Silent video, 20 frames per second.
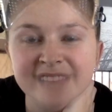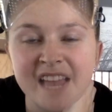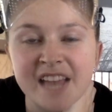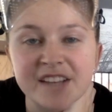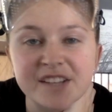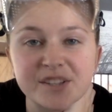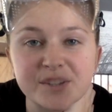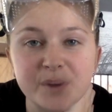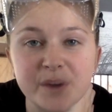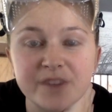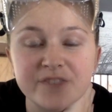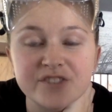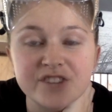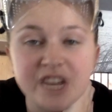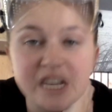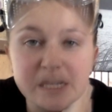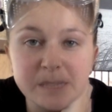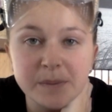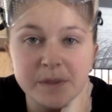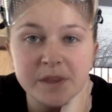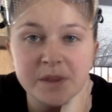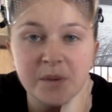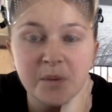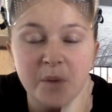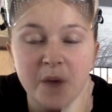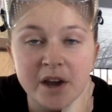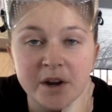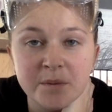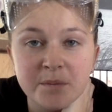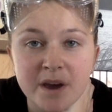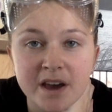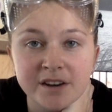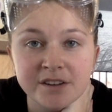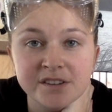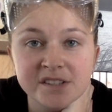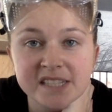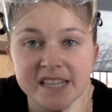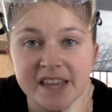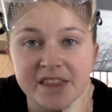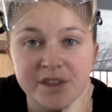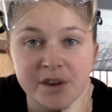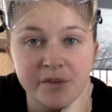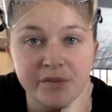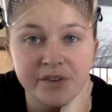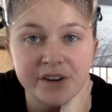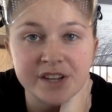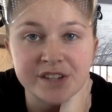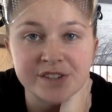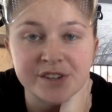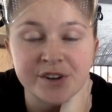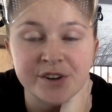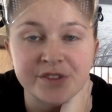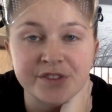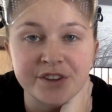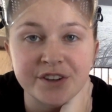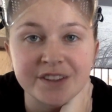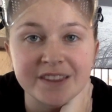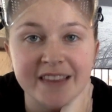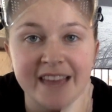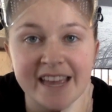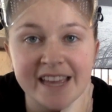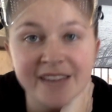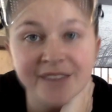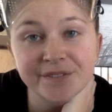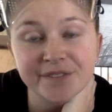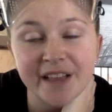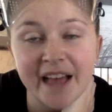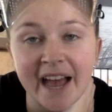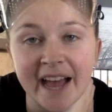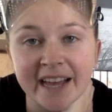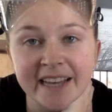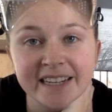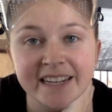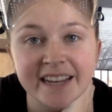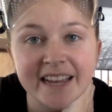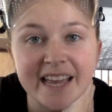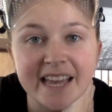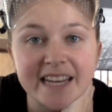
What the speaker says: So I've just put the water bottles in the freezer. They're laying flat.